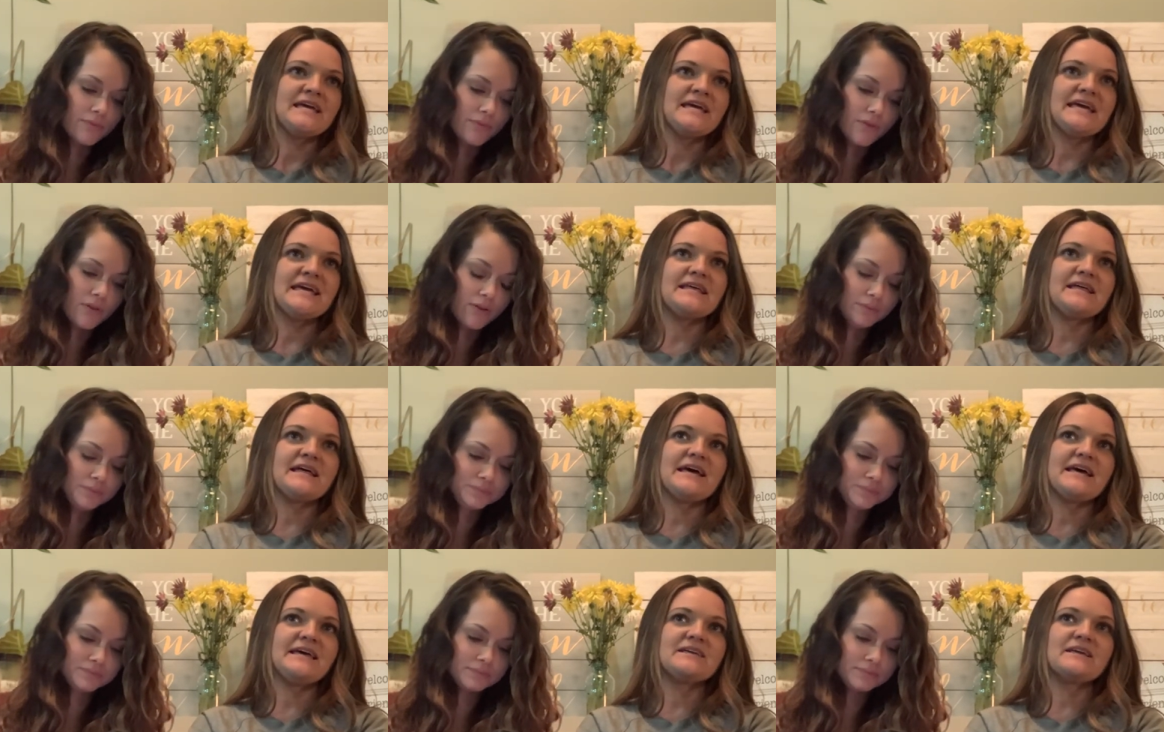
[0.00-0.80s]
Speaker 1: It,
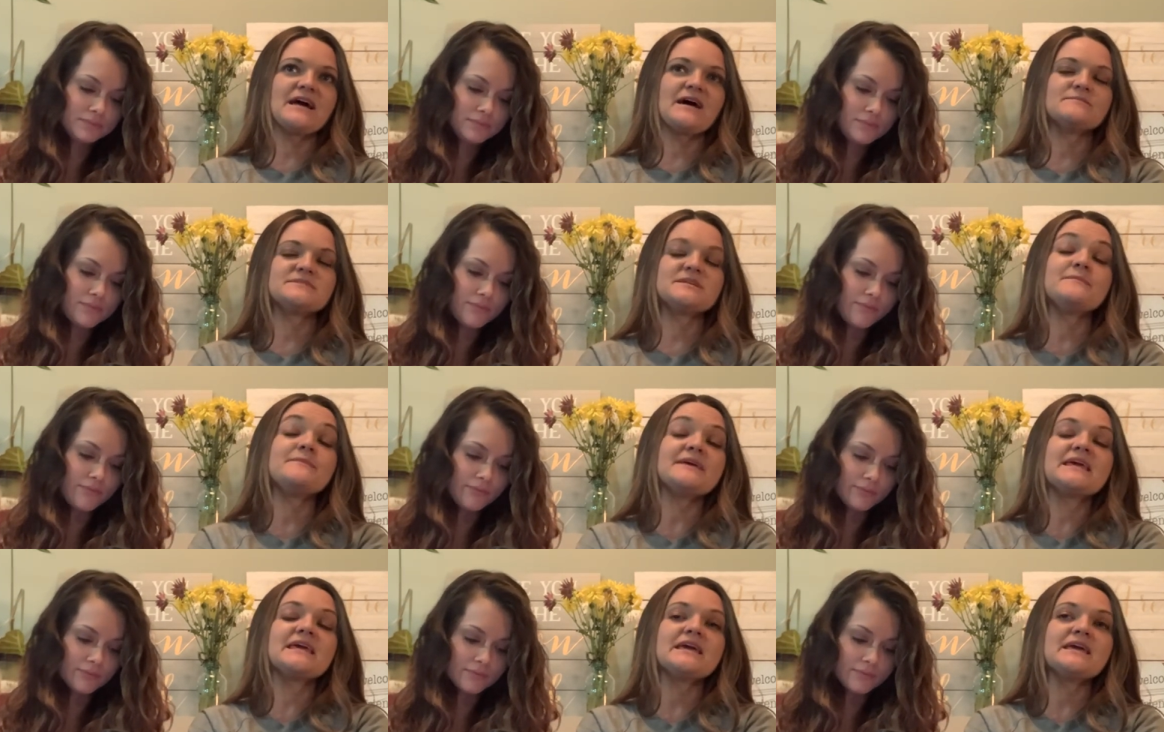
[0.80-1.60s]
it come to
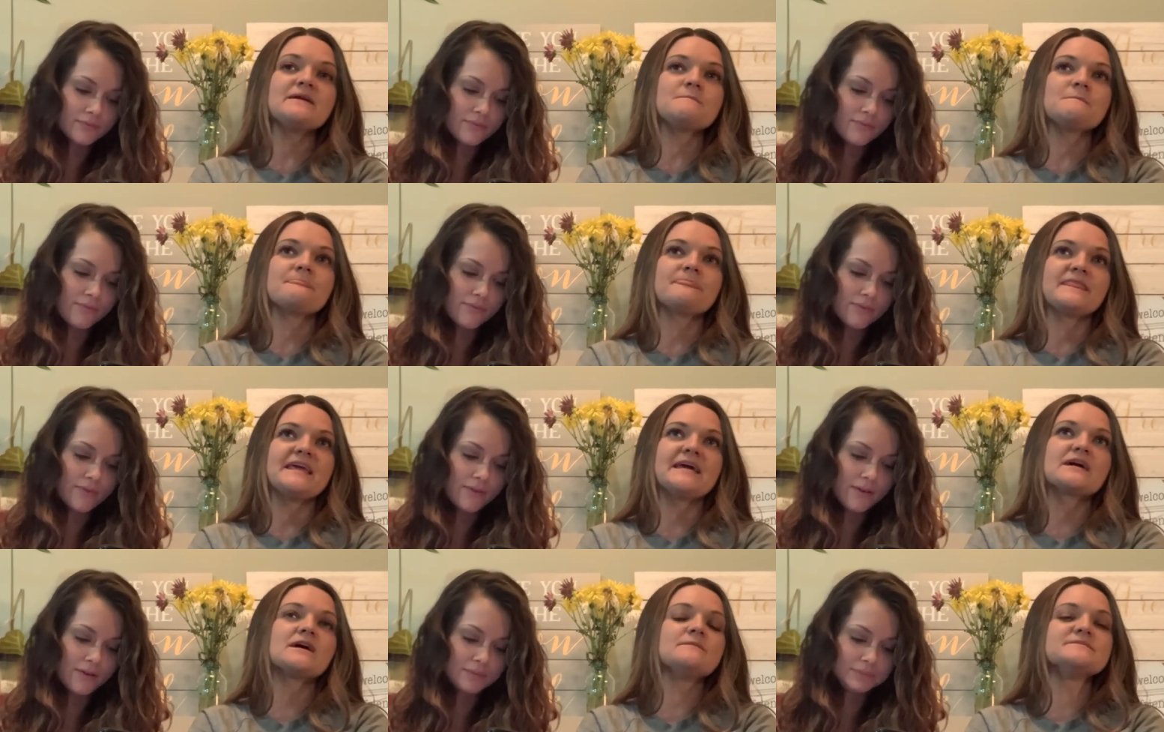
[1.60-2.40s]
me,
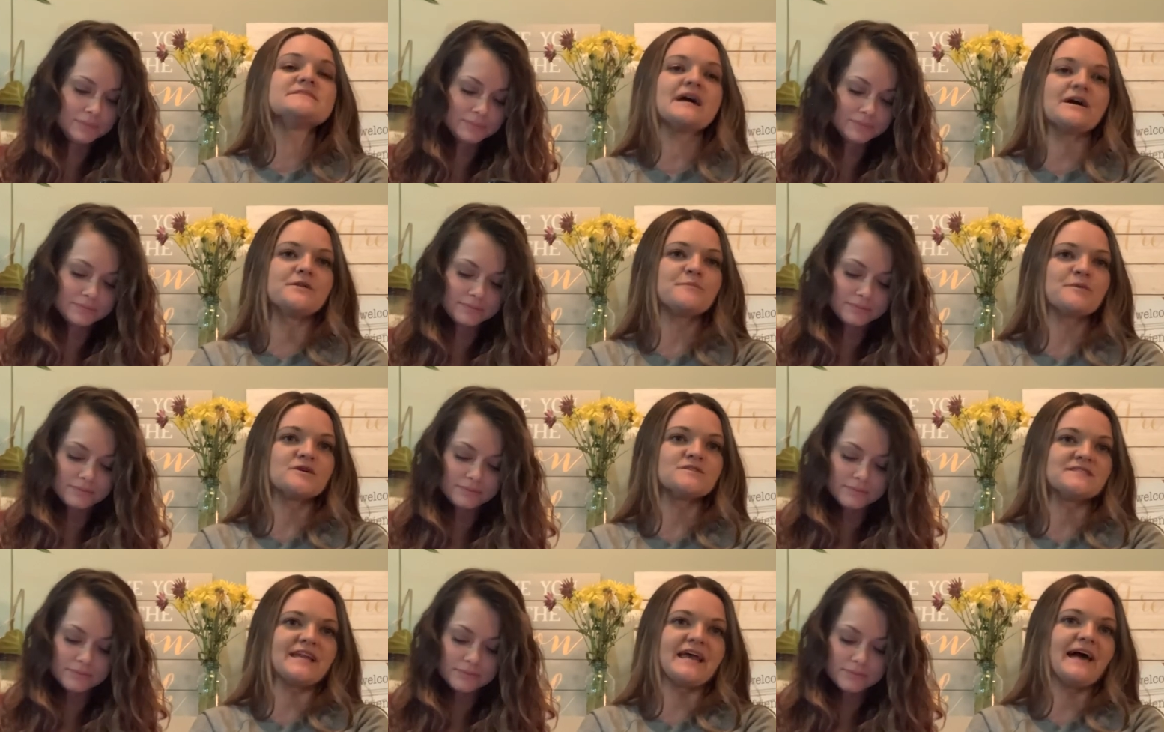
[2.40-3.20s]
it comes down to
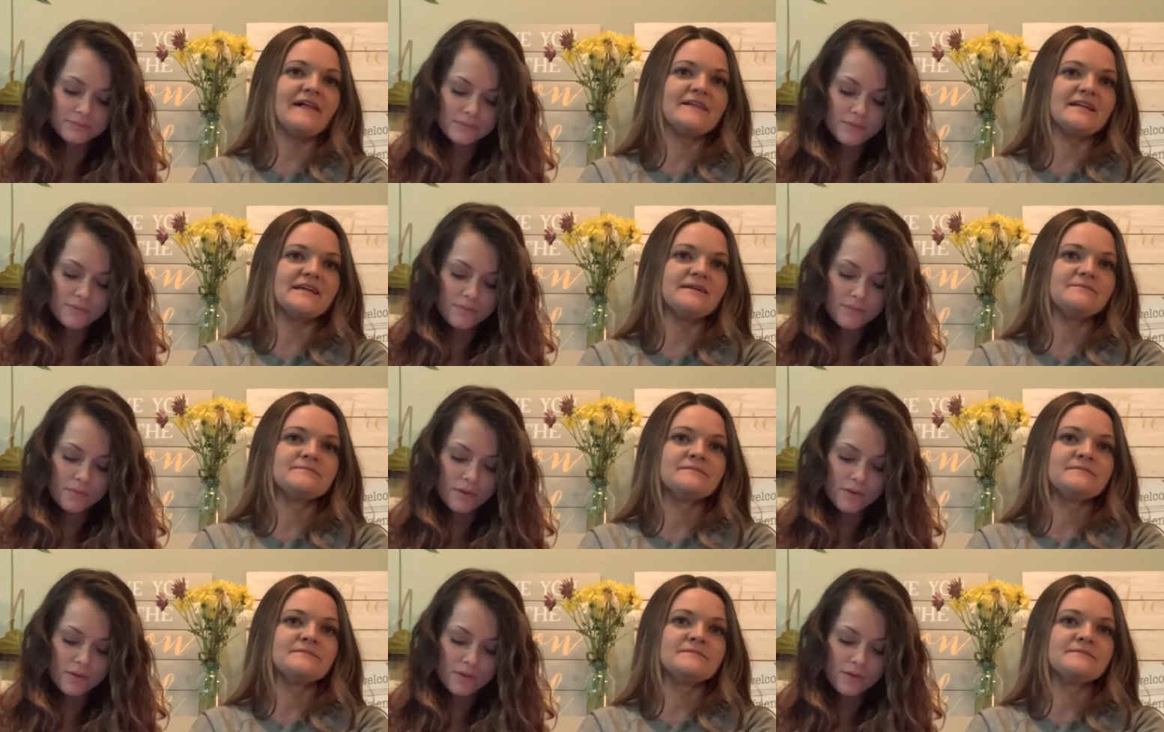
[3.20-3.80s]
personality.